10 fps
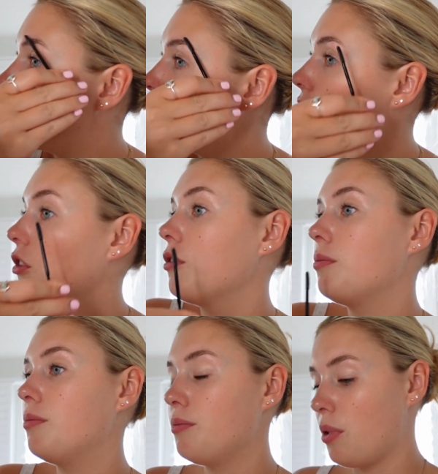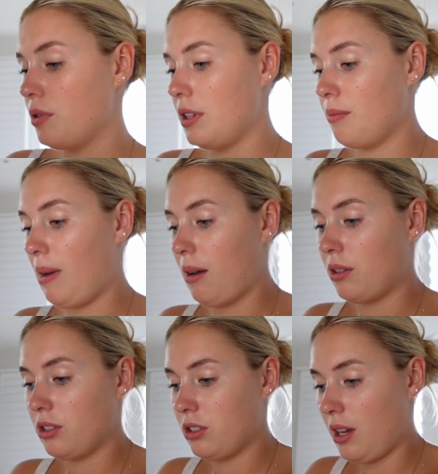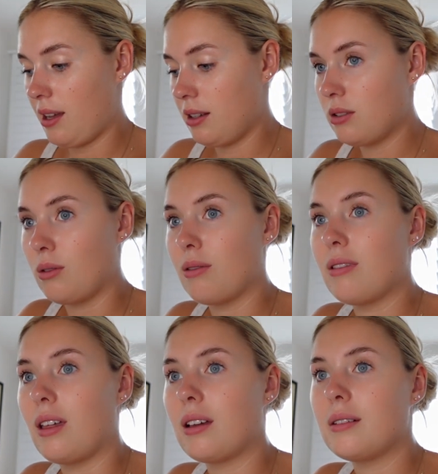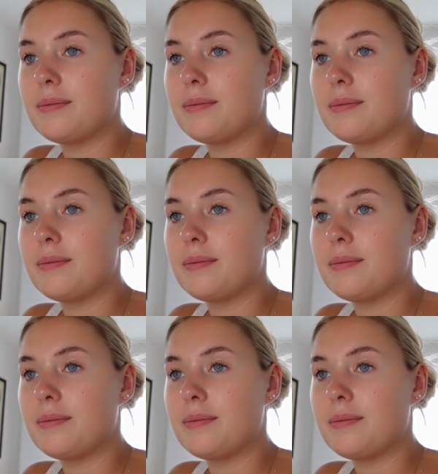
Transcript: a Golf protein powder shake sort of thing.